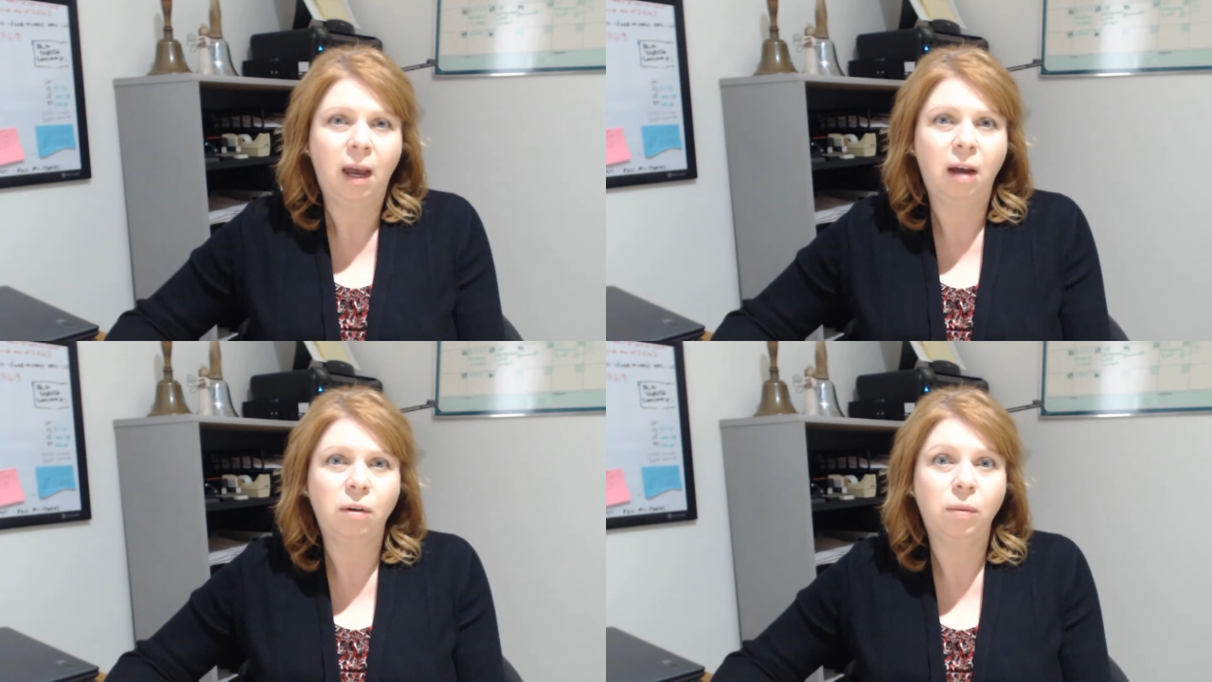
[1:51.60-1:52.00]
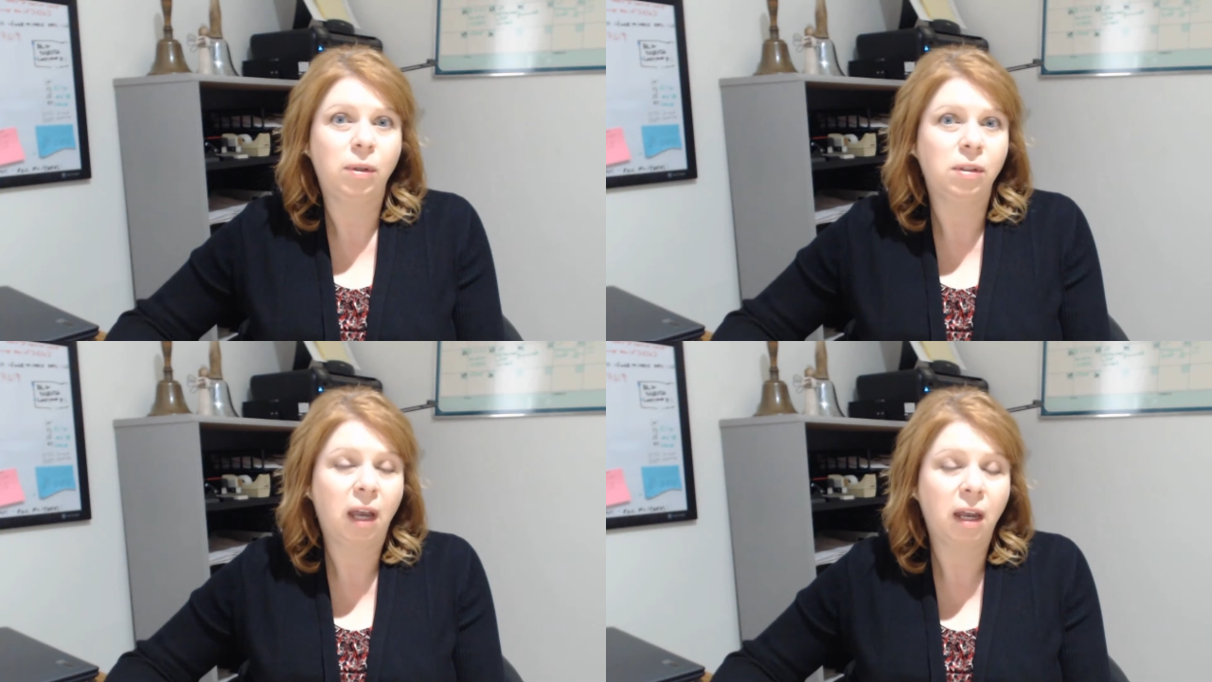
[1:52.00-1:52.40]
how to
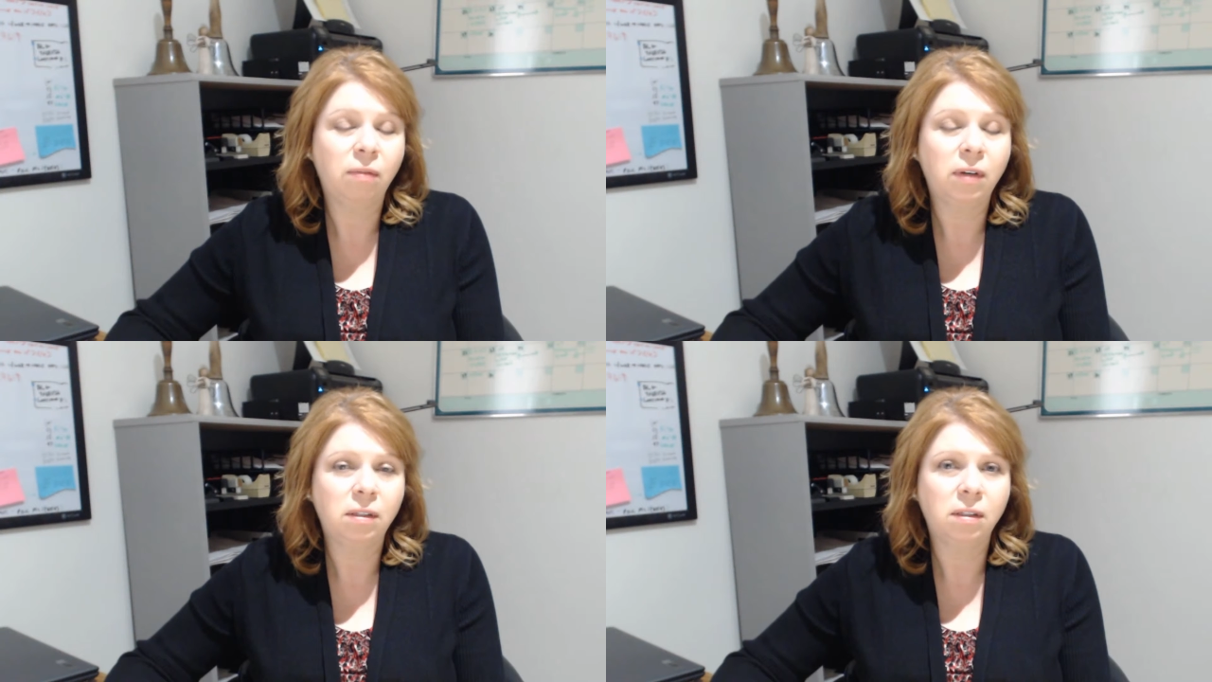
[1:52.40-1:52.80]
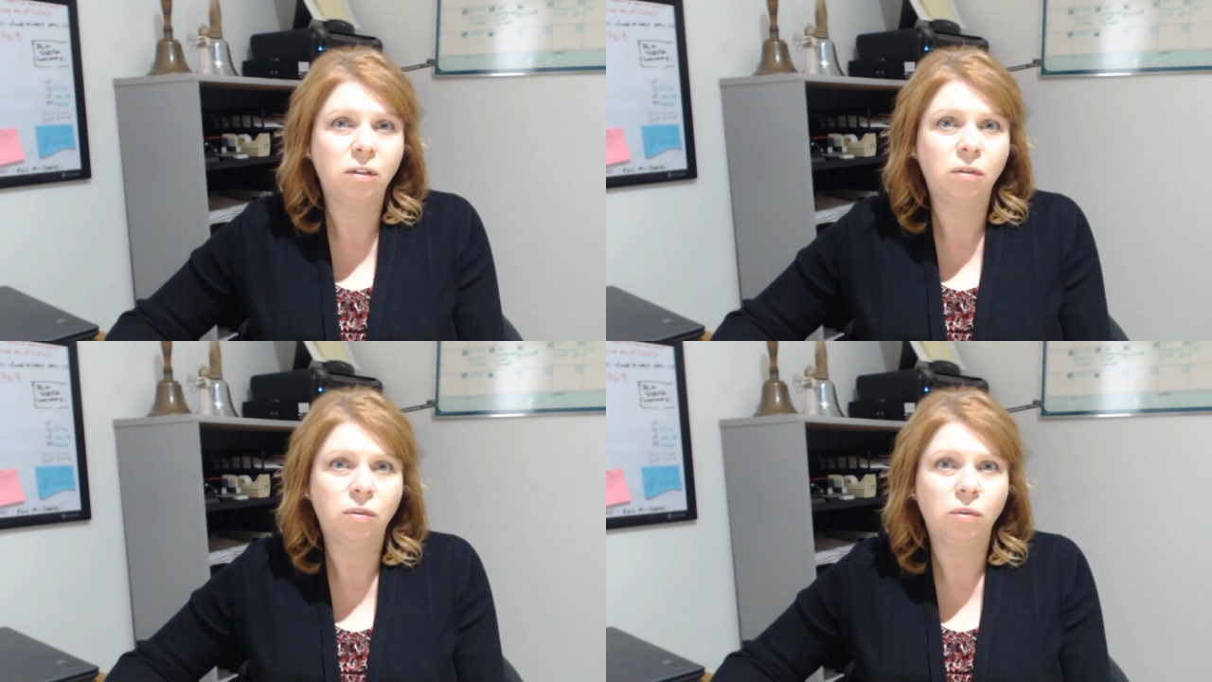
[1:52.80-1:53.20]
build confidence in
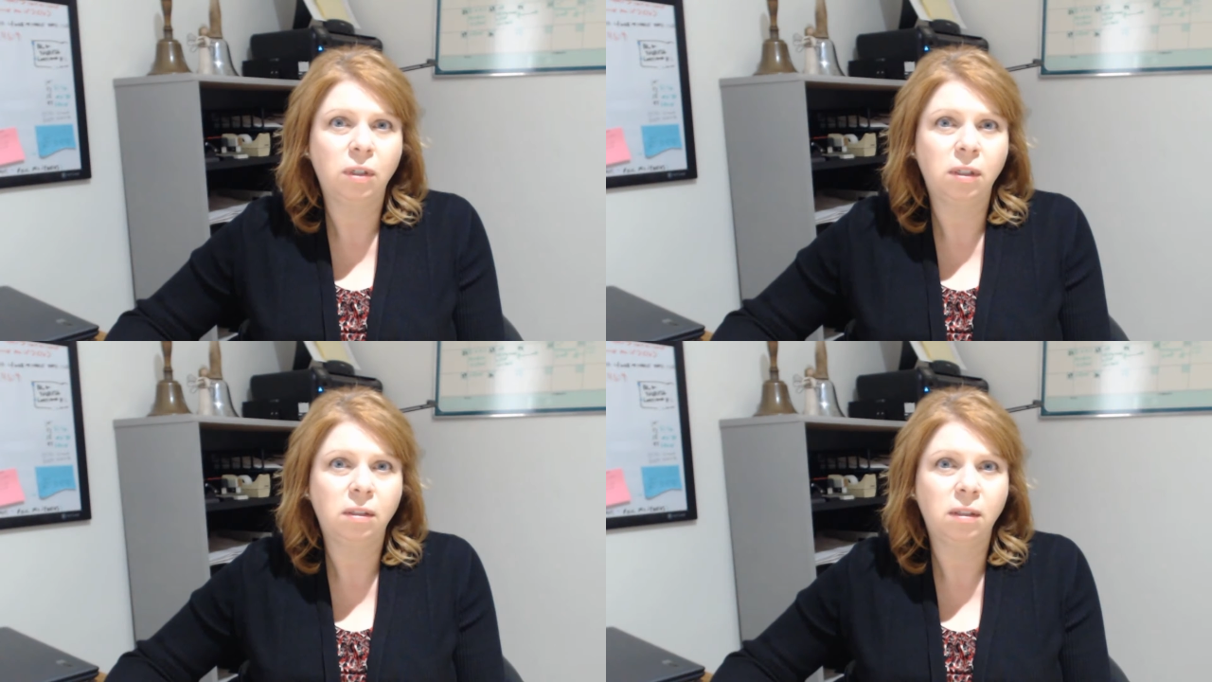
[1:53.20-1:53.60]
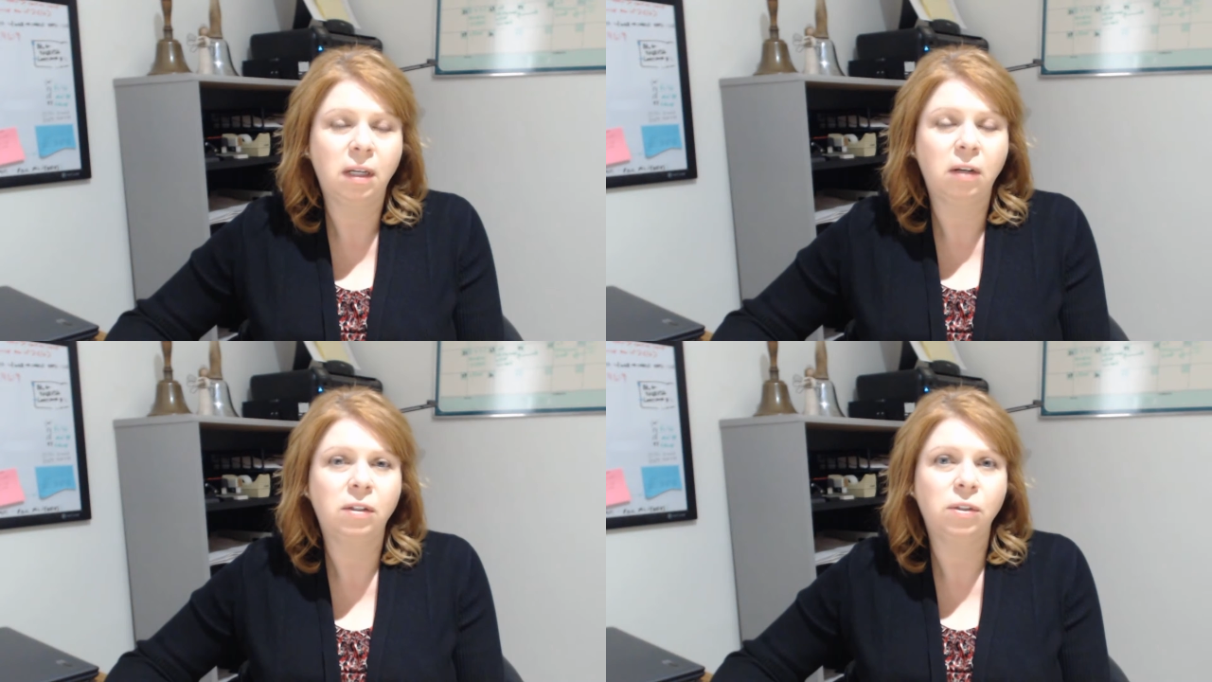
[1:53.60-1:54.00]
your student,
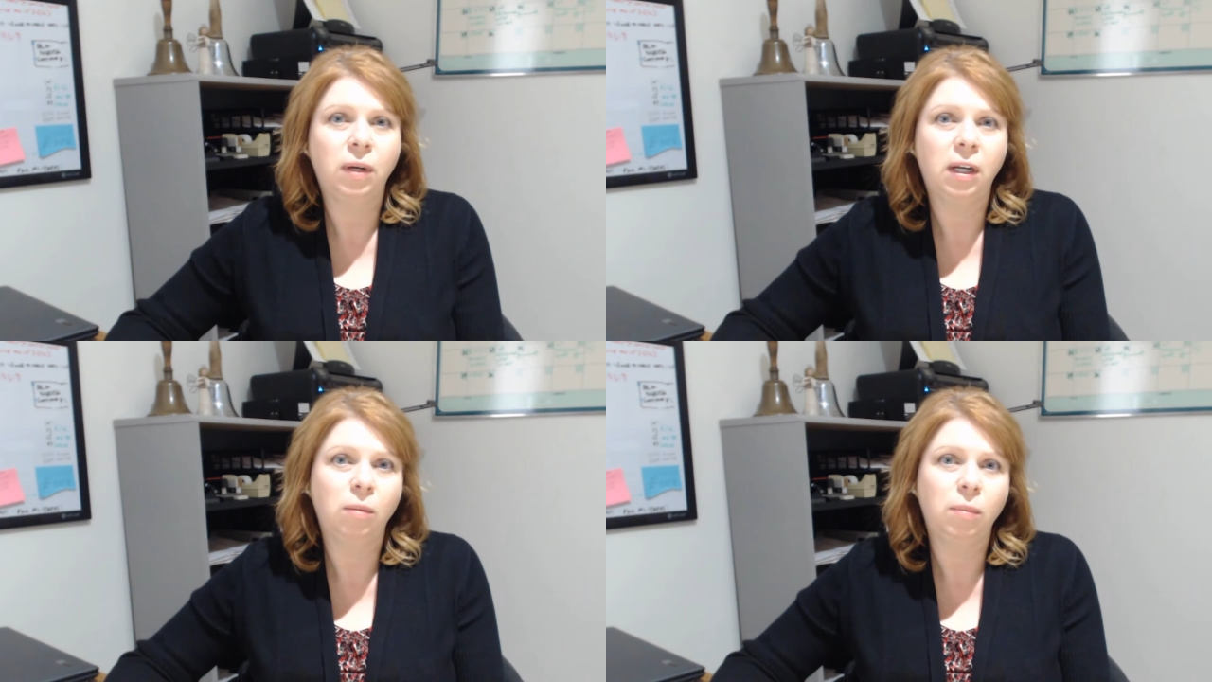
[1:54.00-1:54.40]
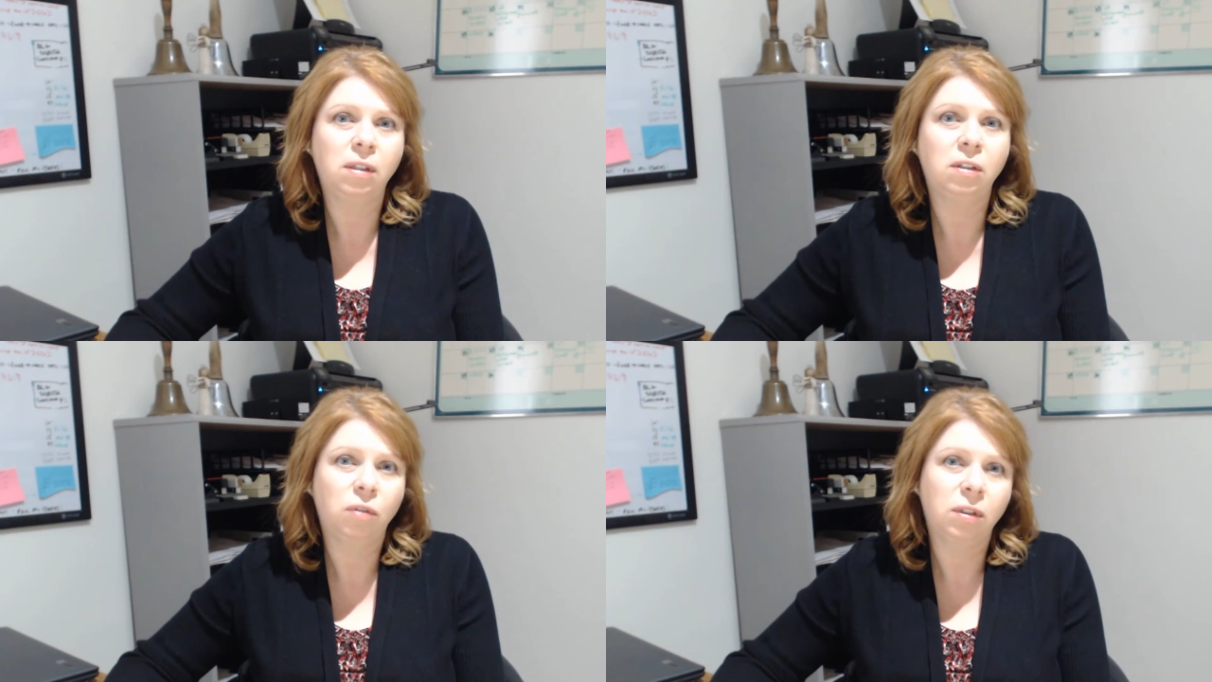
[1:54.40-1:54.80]
and also how to
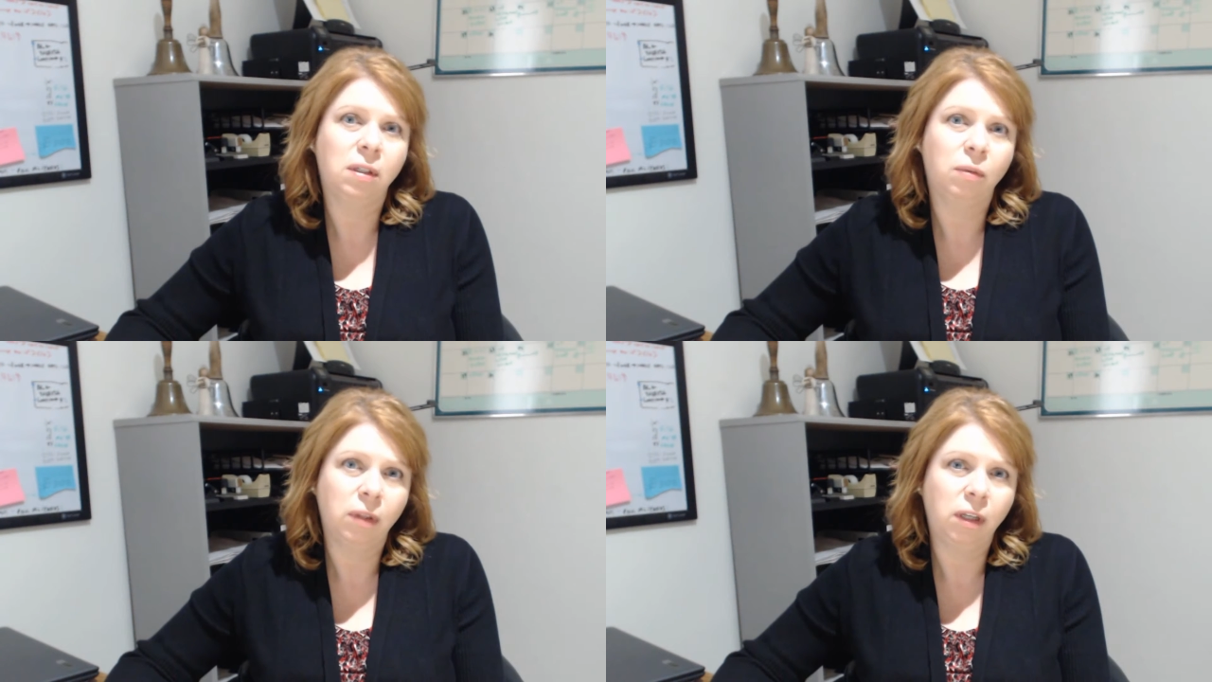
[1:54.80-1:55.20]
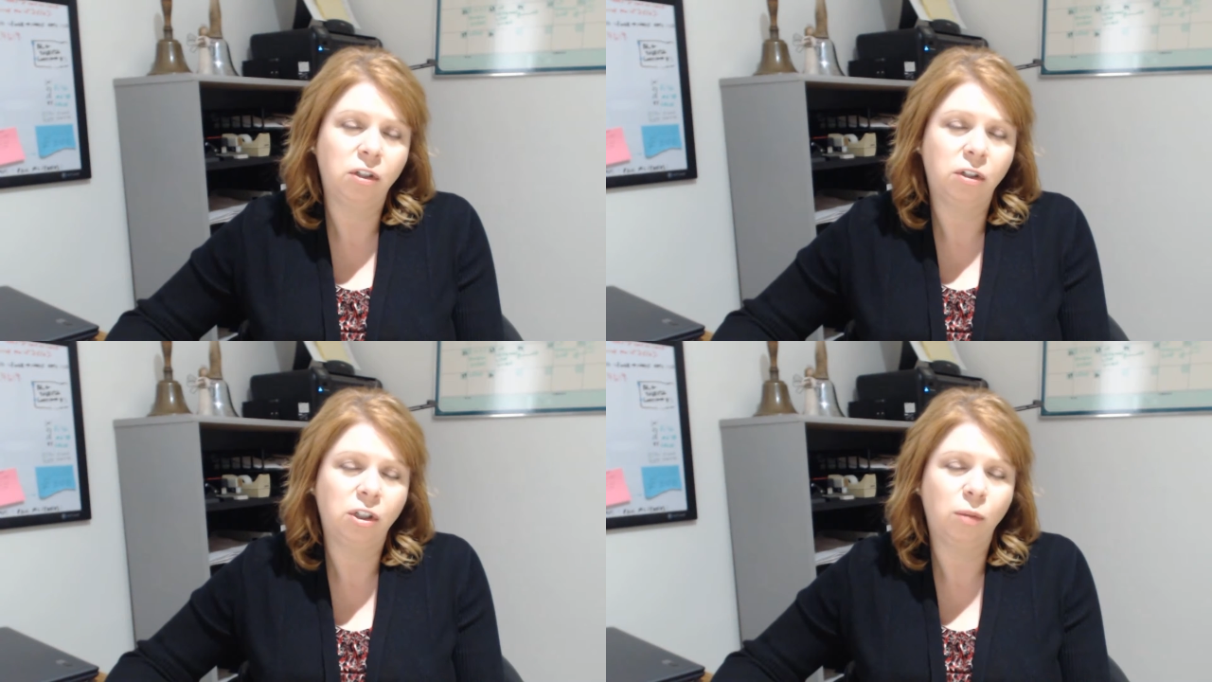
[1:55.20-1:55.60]
build a trusting
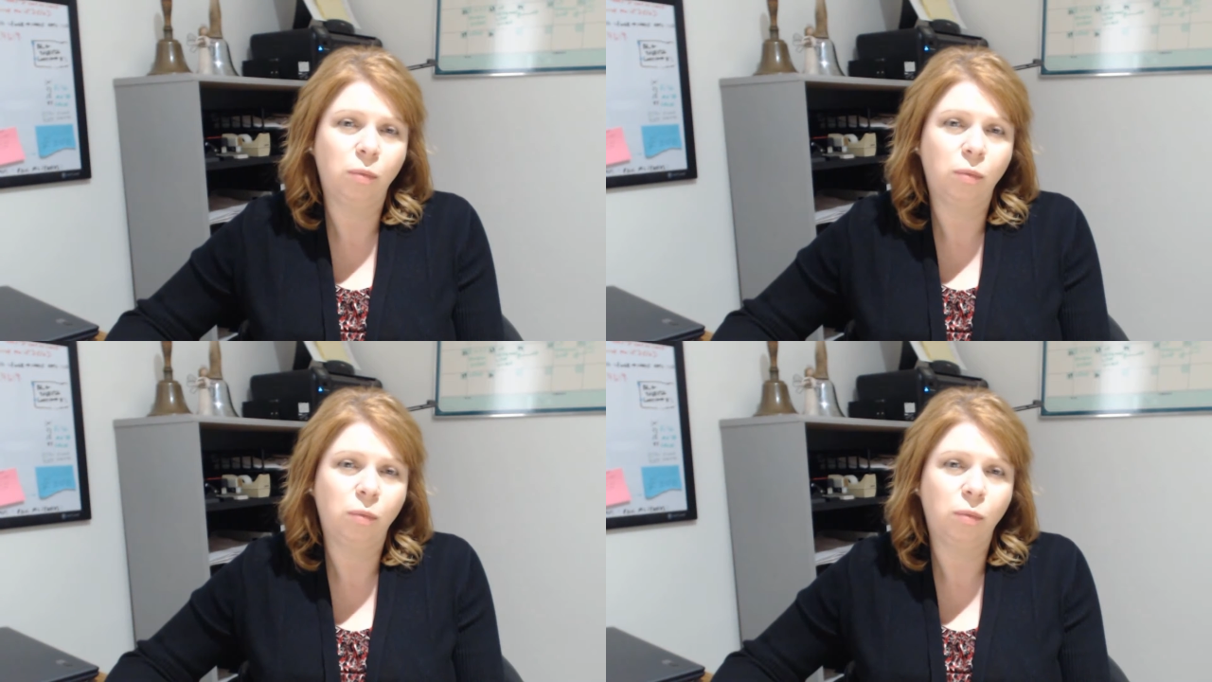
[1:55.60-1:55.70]
relationship,